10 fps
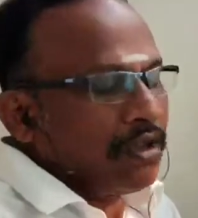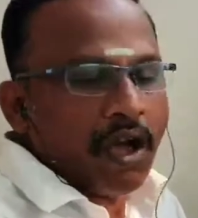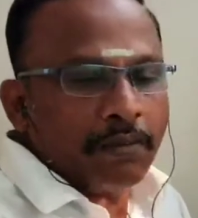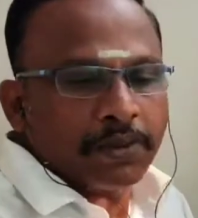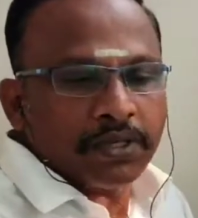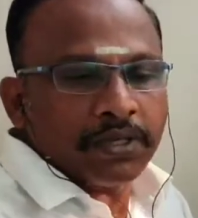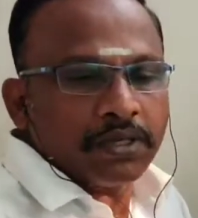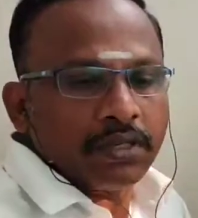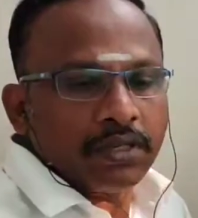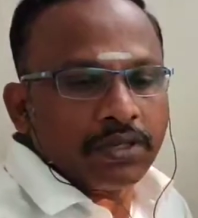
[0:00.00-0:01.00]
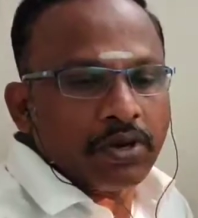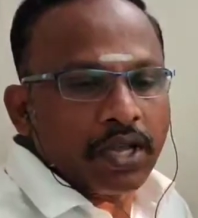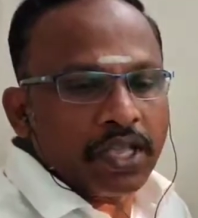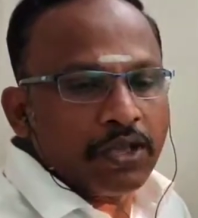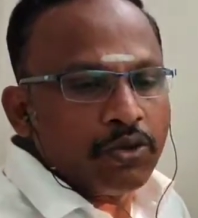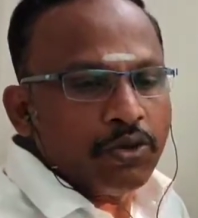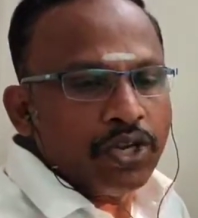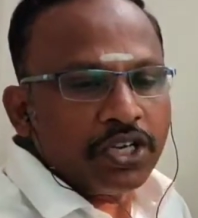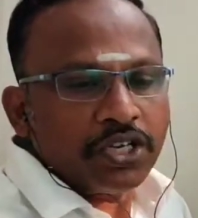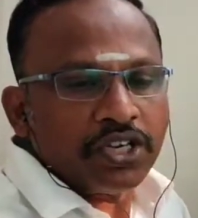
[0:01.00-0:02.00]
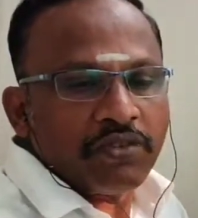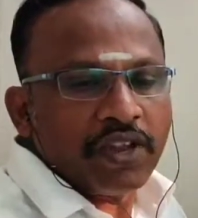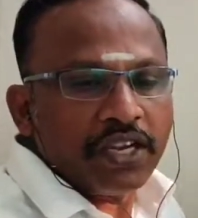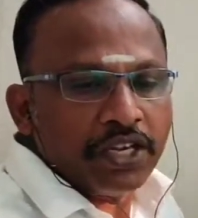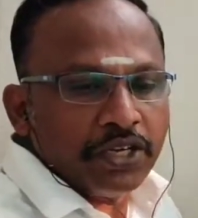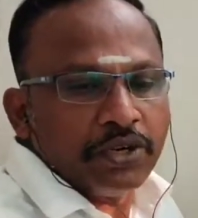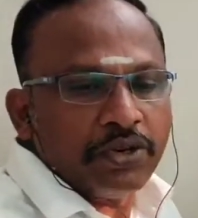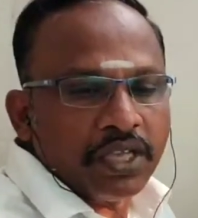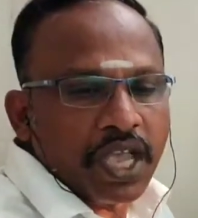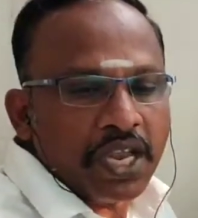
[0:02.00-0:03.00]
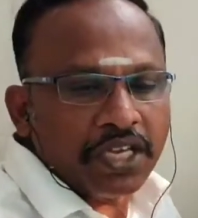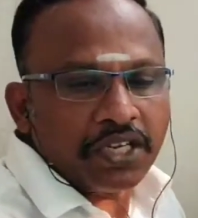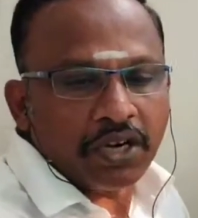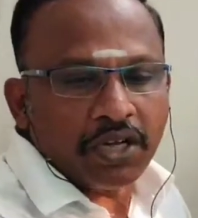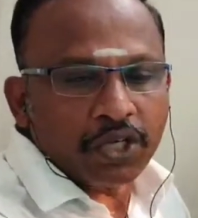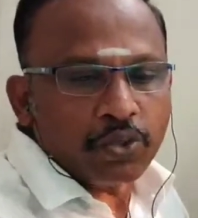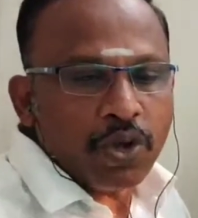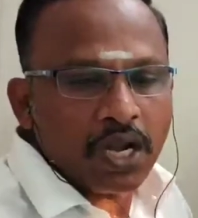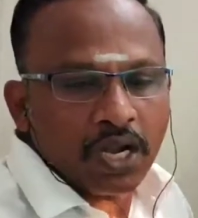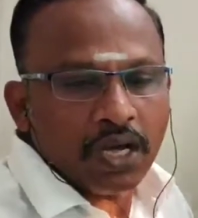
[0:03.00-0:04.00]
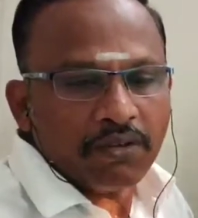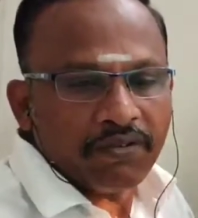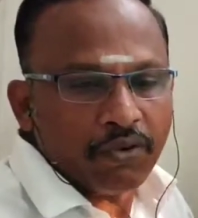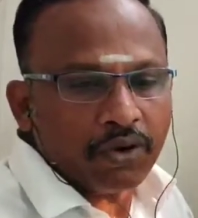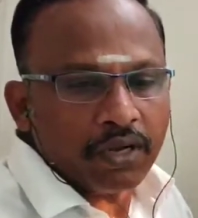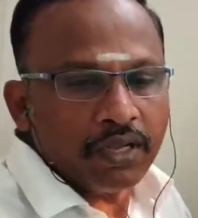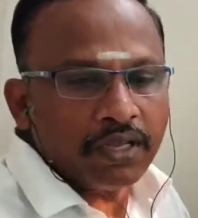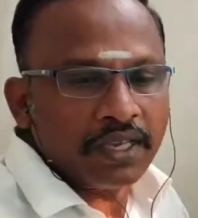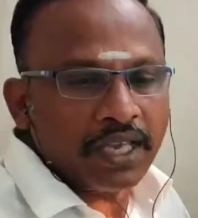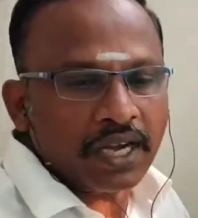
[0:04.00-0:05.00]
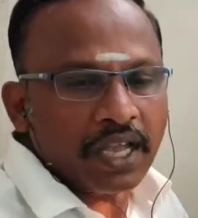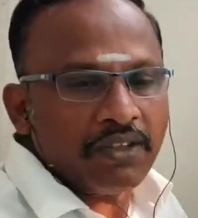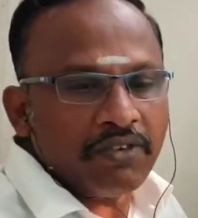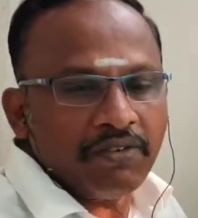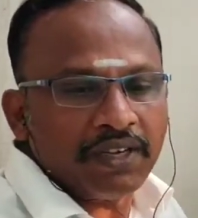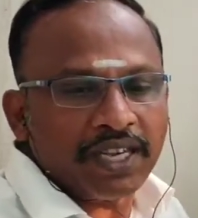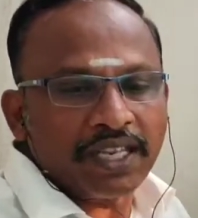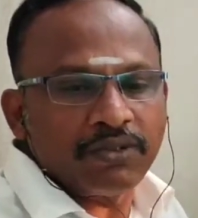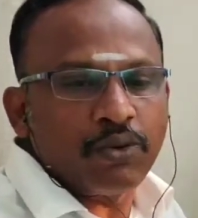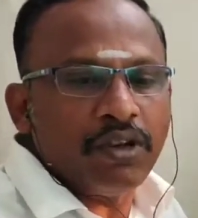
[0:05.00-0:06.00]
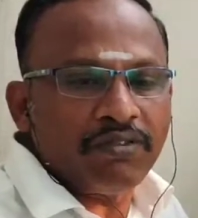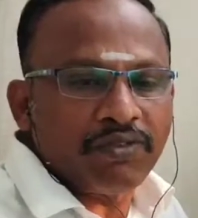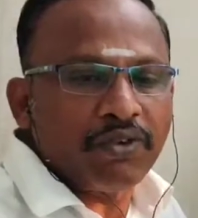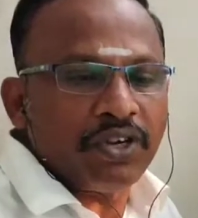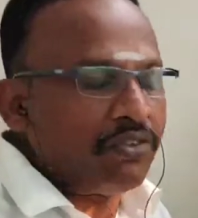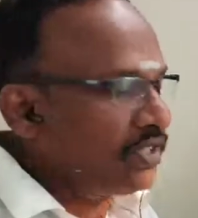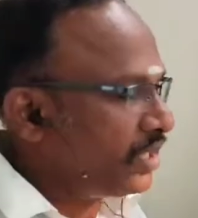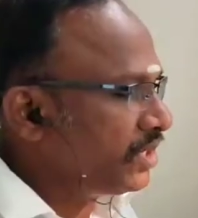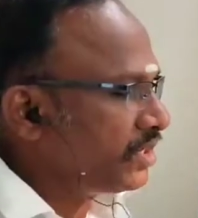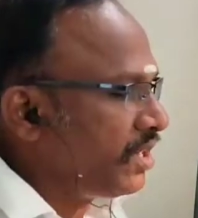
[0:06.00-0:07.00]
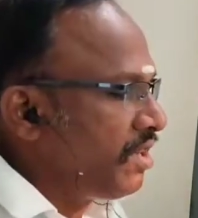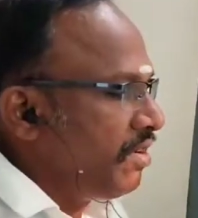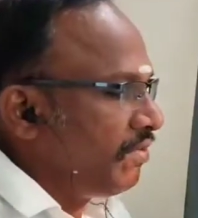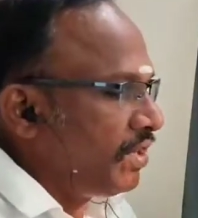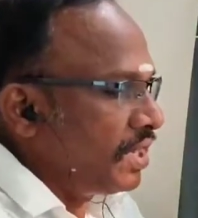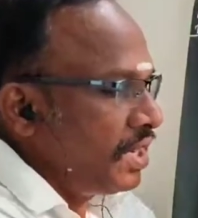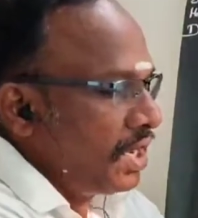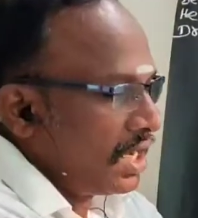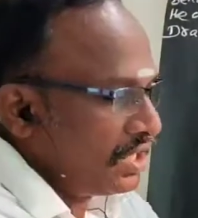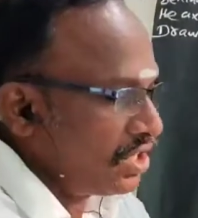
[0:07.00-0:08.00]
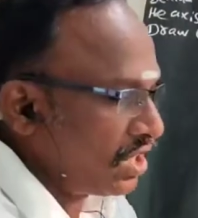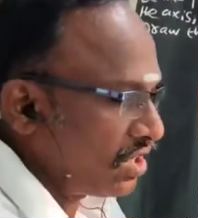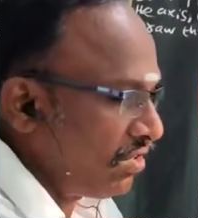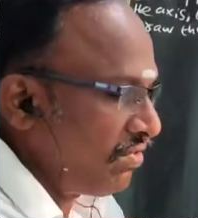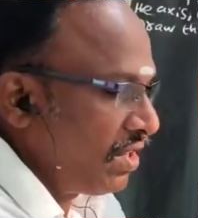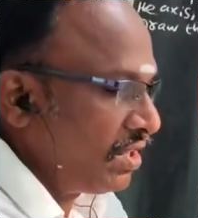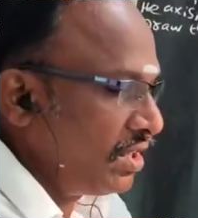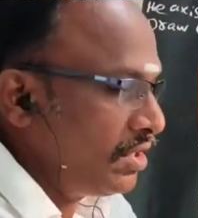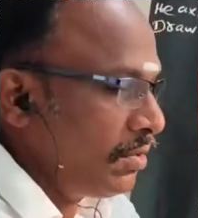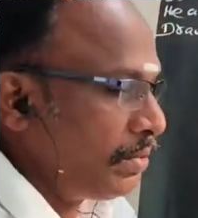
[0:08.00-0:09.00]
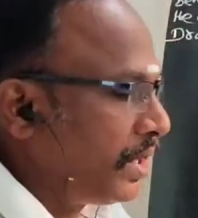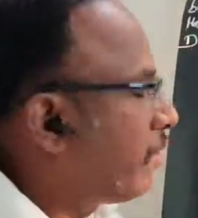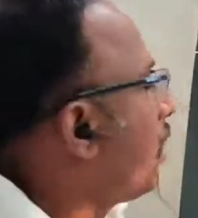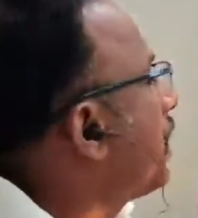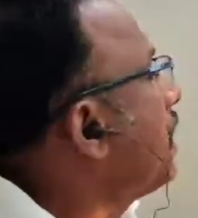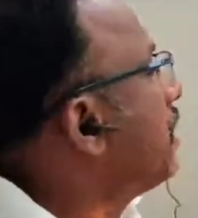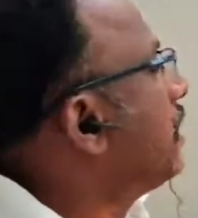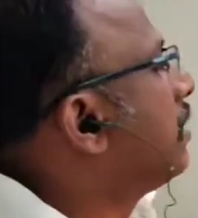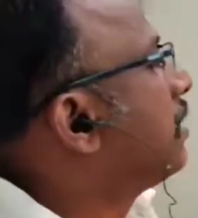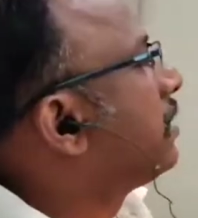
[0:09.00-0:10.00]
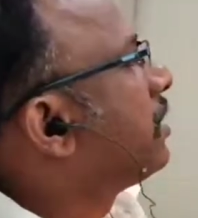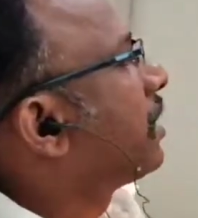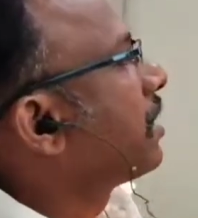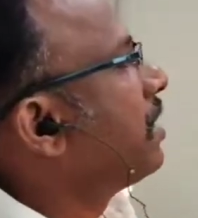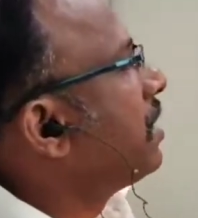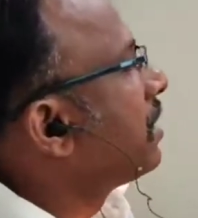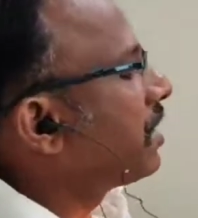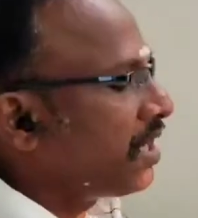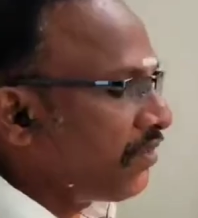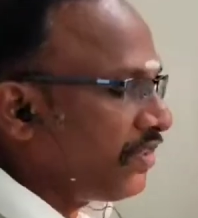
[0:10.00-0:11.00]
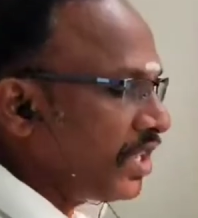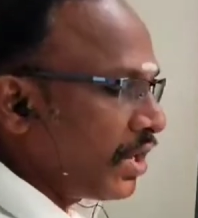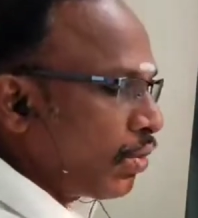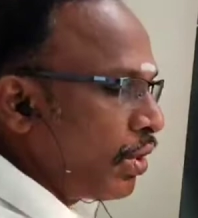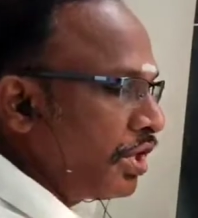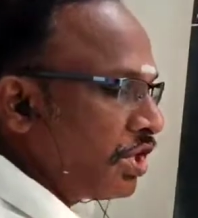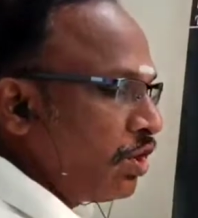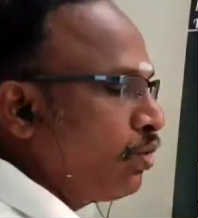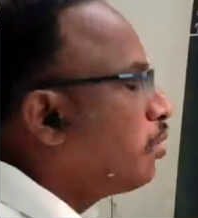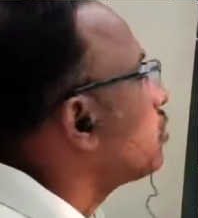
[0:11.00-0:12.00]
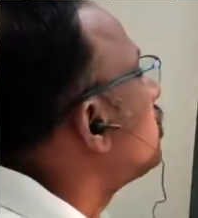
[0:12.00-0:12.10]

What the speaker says: after drawing you need to divide into 8 or 12 or 4. Here I will take only 4 divisions for construction for this particular thing. Here we are going to use